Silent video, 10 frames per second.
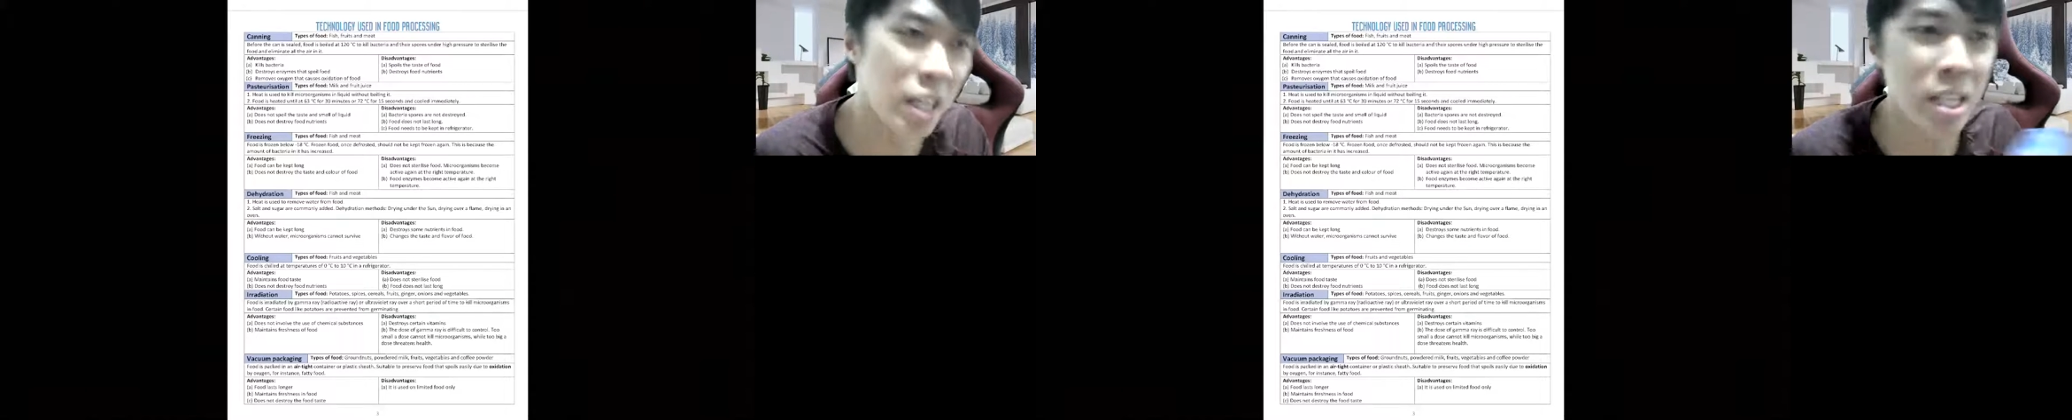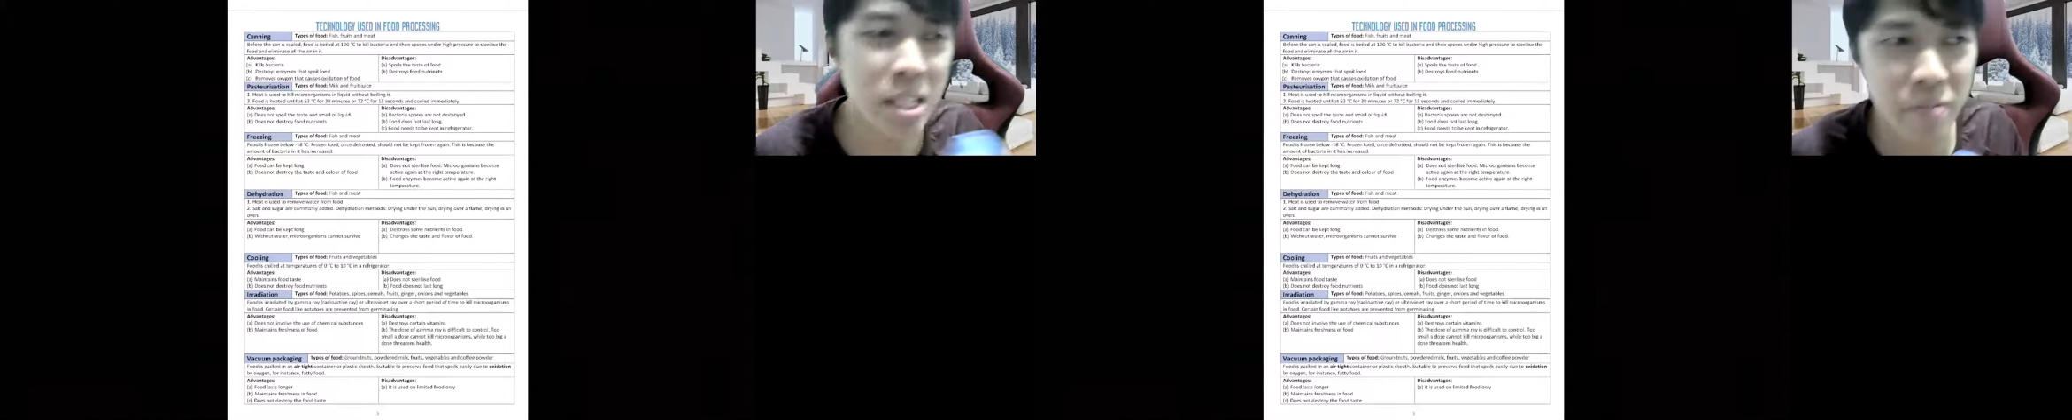the
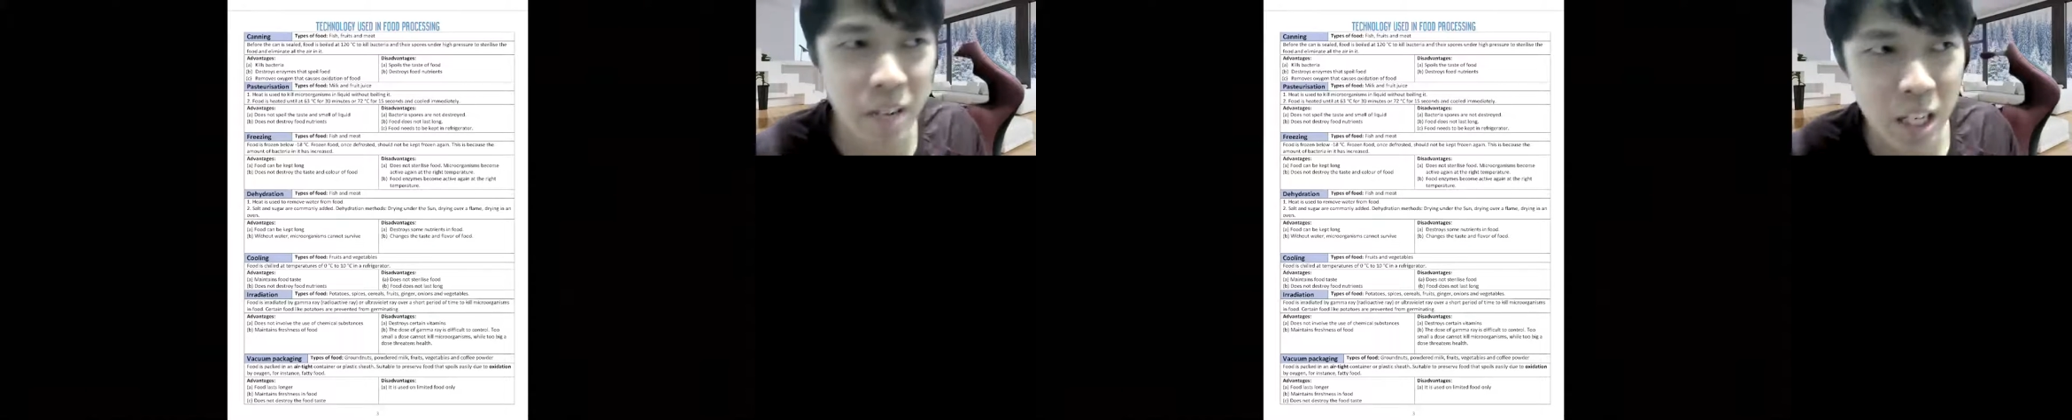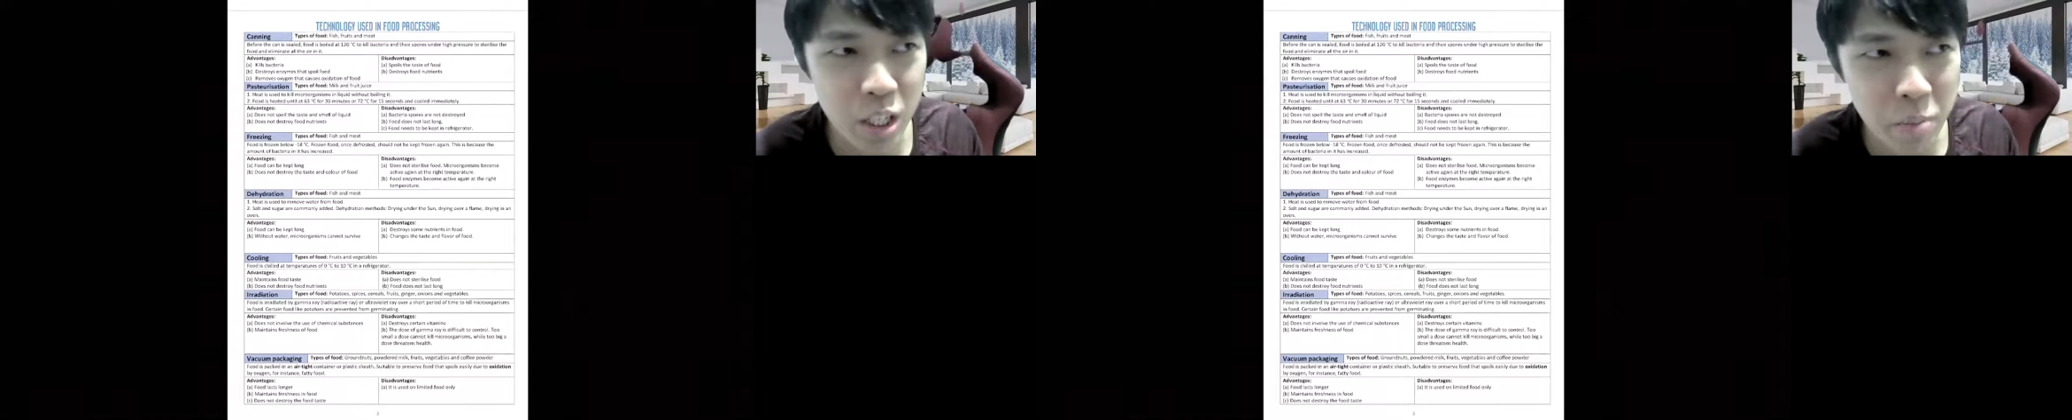
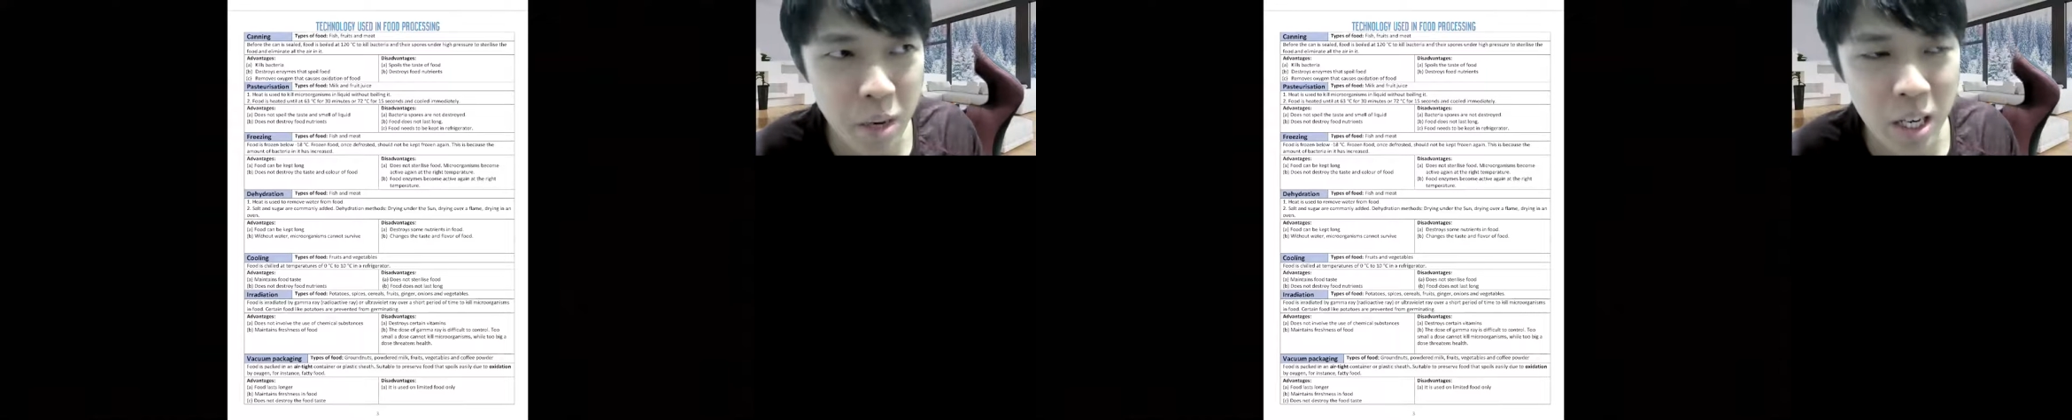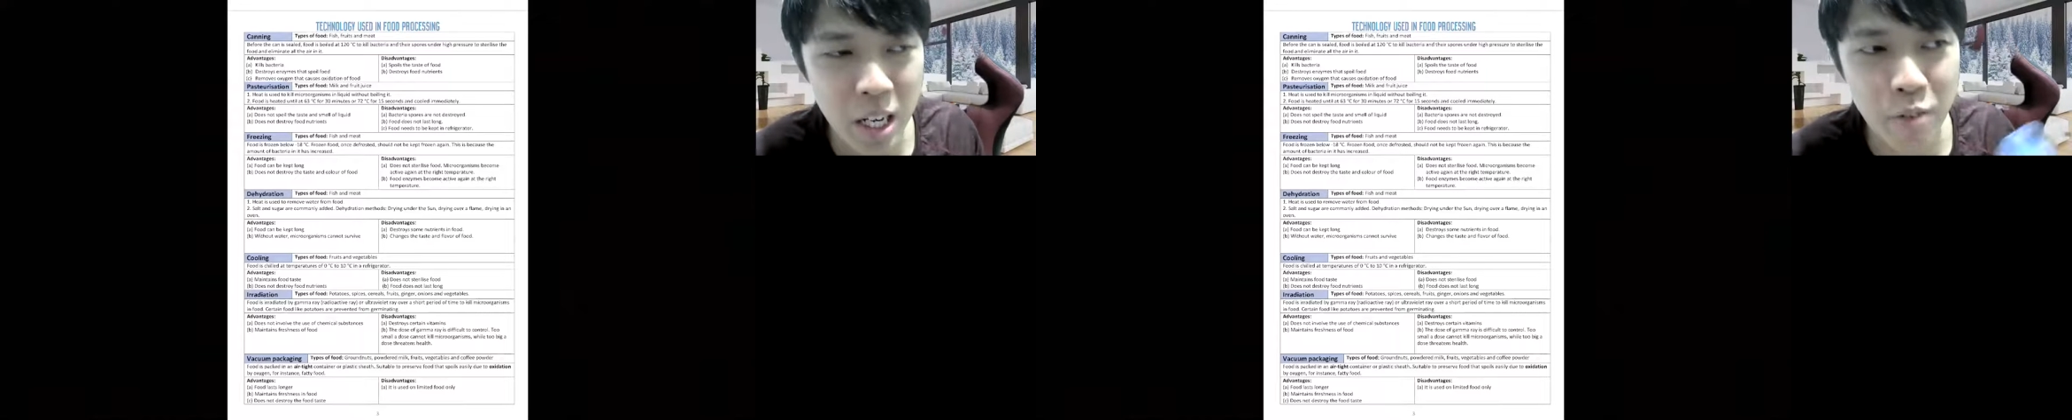disadvantage
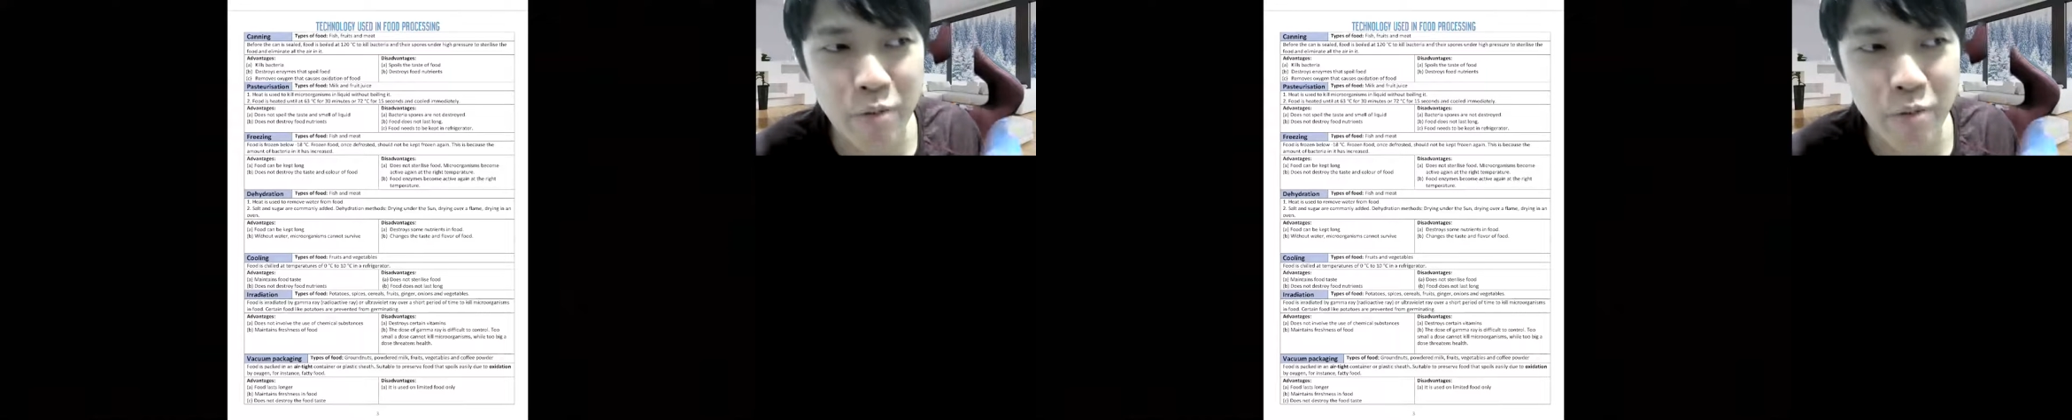about it,